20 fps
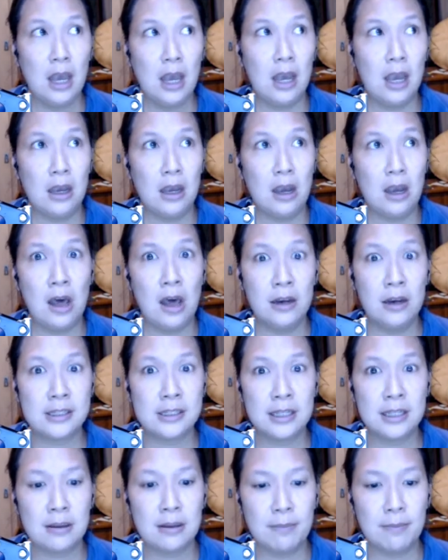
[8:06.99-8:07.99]

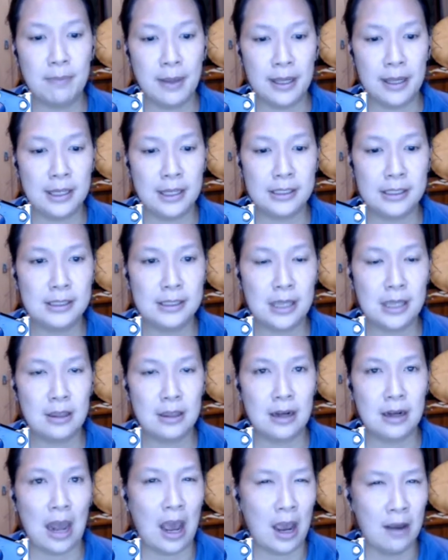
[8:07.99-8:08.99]
Honestly, the biggest thing
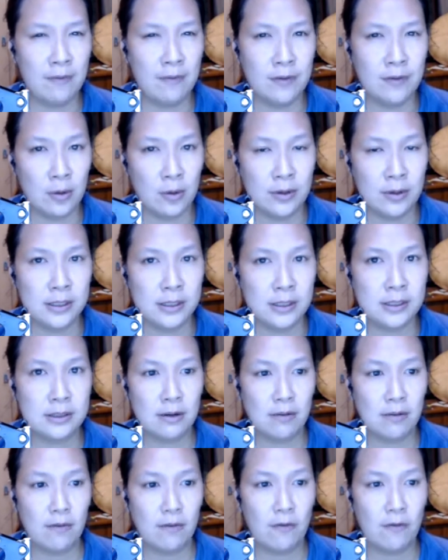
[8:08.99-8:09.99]
that I've noticed
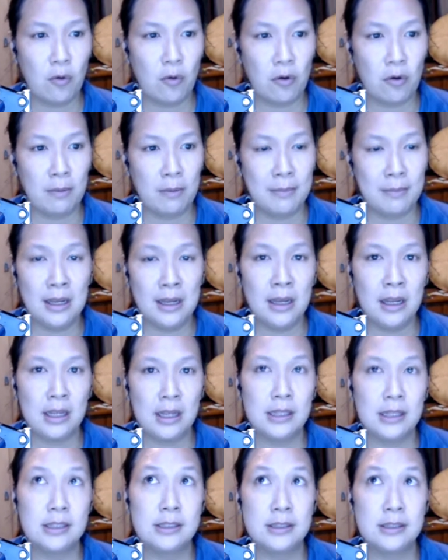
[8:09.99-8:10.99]
for me
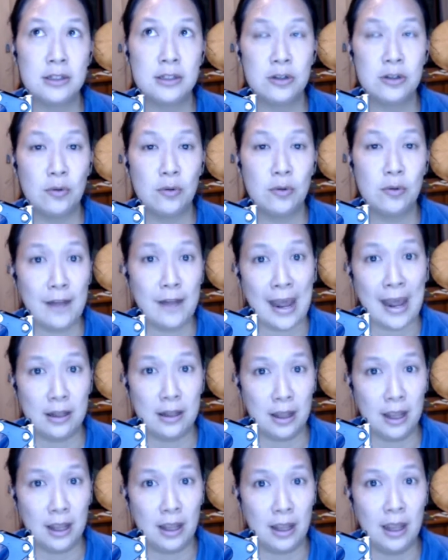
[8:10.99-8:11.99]
is to do flat
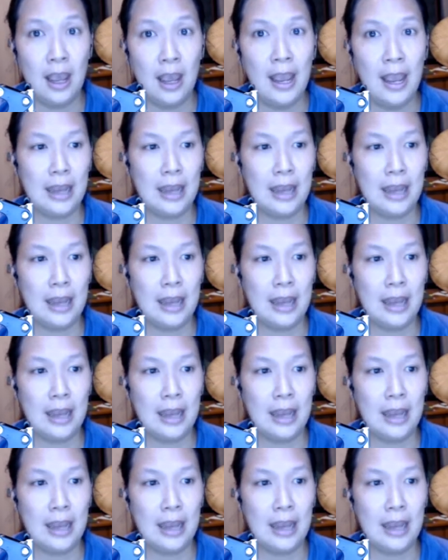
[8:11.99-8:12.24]
lay